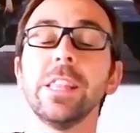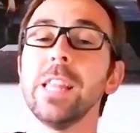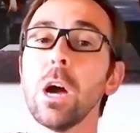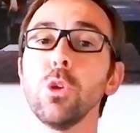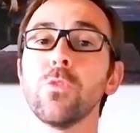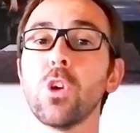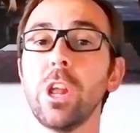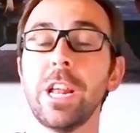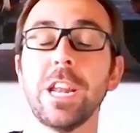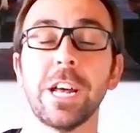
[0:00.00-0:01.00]
now you've
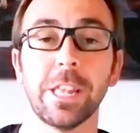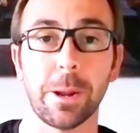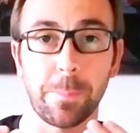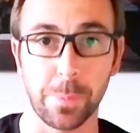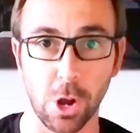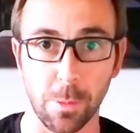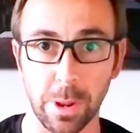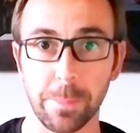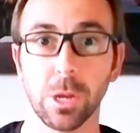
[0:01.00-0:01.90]
got another problem.